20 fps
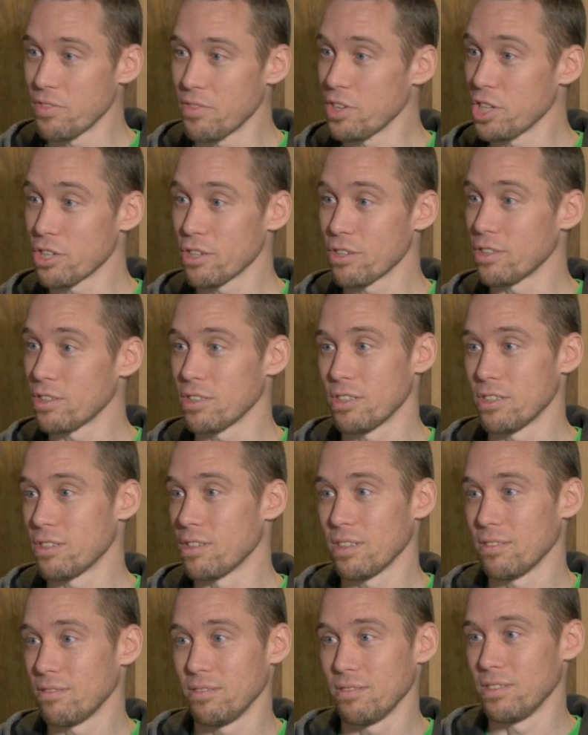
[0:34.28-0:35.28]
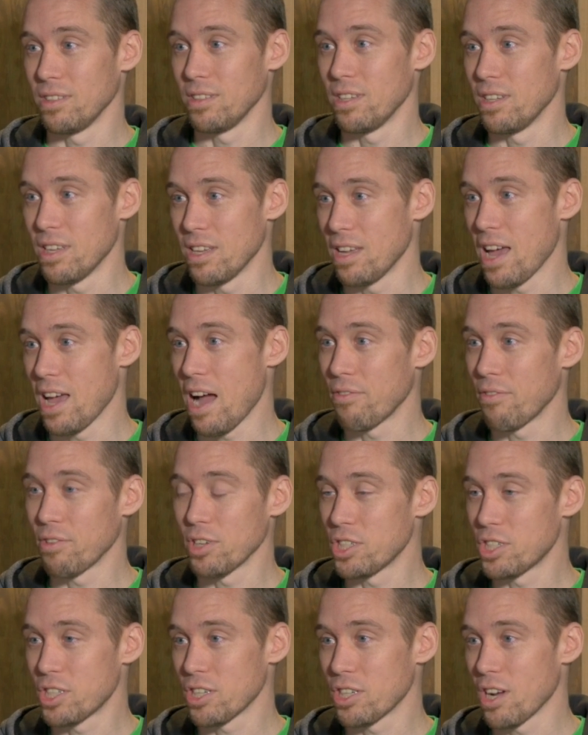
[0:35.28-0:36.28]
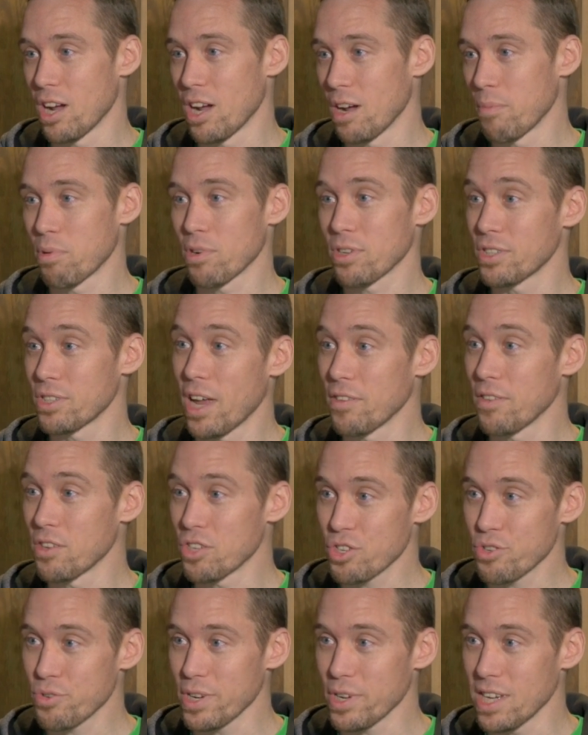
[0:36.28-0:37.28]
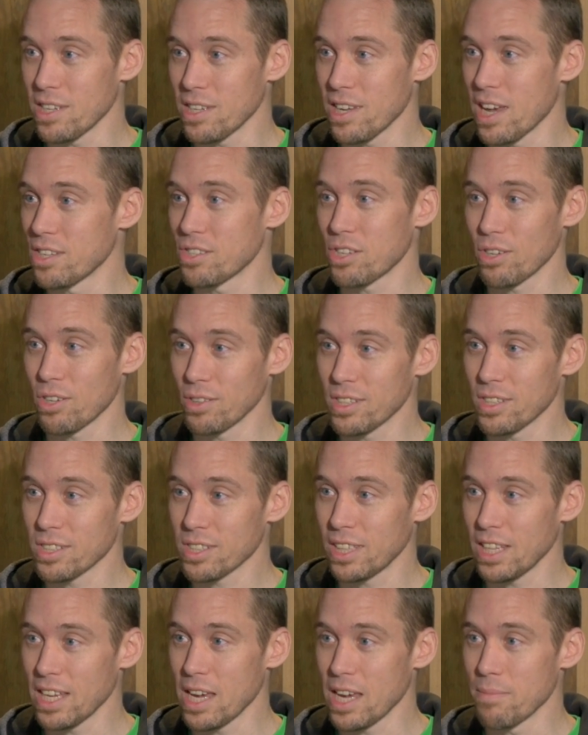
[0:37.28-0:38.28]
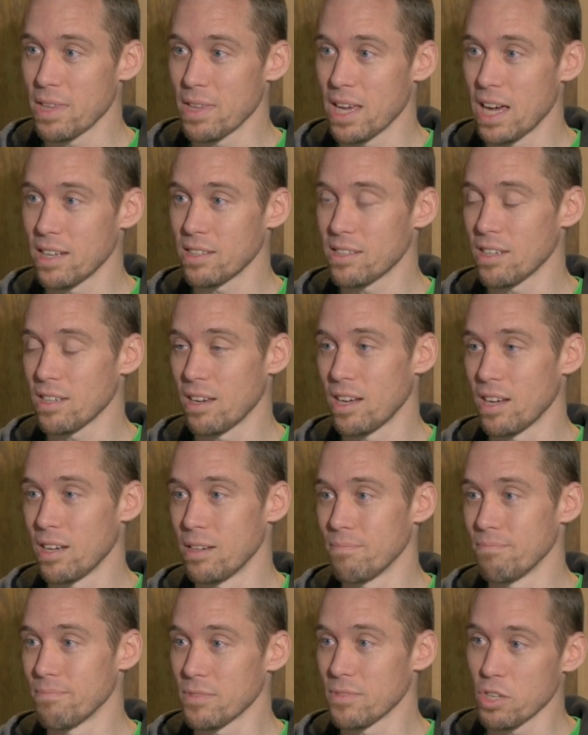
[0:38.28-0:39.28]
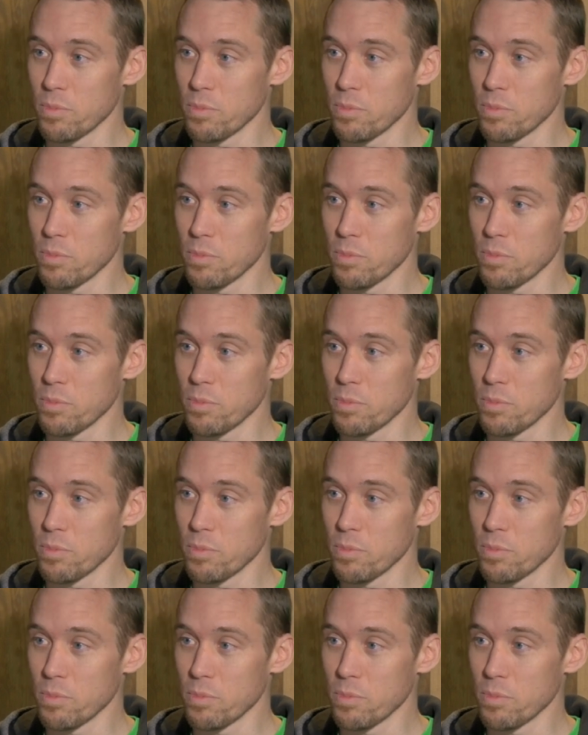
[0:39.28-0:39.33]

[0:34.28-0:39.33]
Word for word: even your your average uh, person on the street has heard this claim that um,